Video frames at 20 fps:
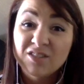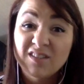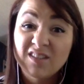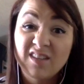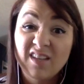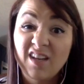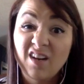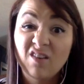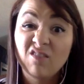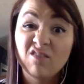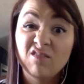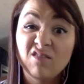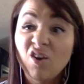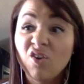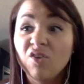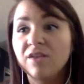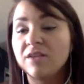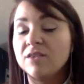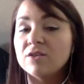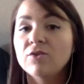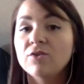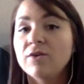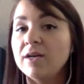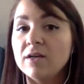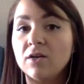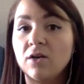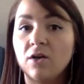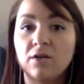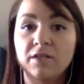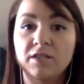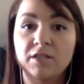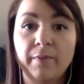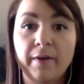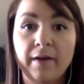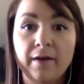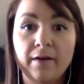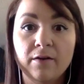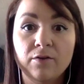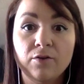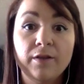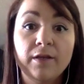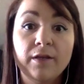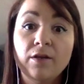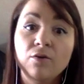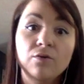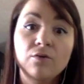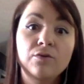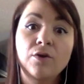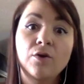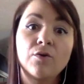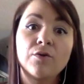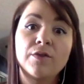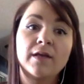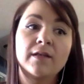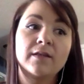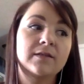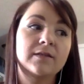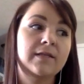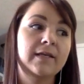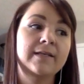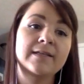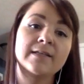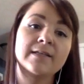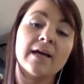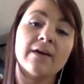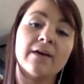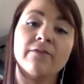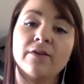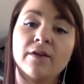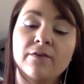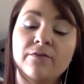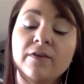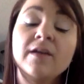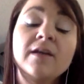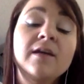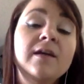They don't know that their credit card expired, or they don't know that they didn't have enough.